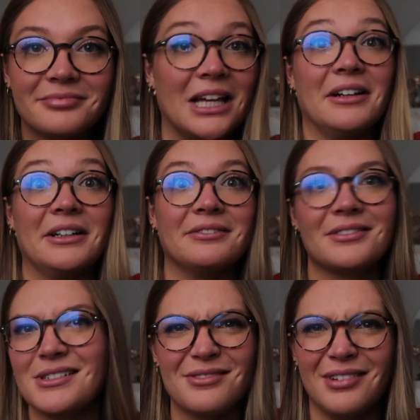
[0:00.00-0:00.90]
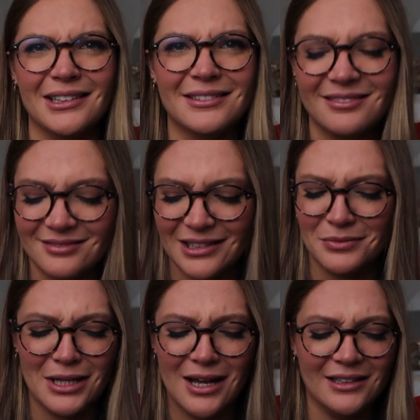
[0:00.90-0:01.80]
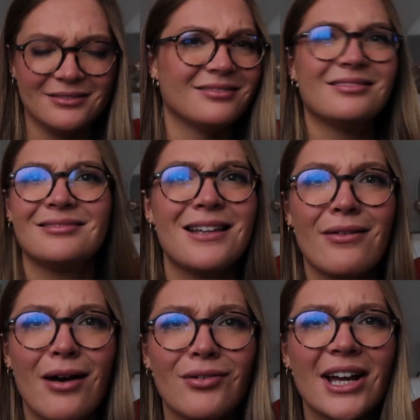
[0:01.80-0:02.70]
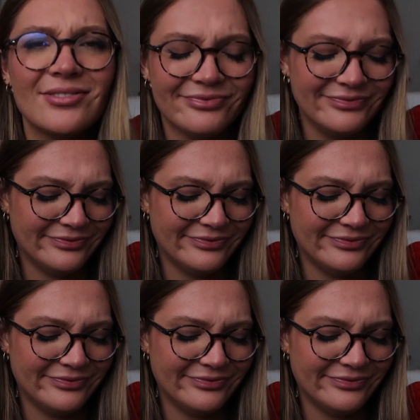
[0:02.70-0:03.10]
I don't know, they're just fun. Like, why not? YOLO, right?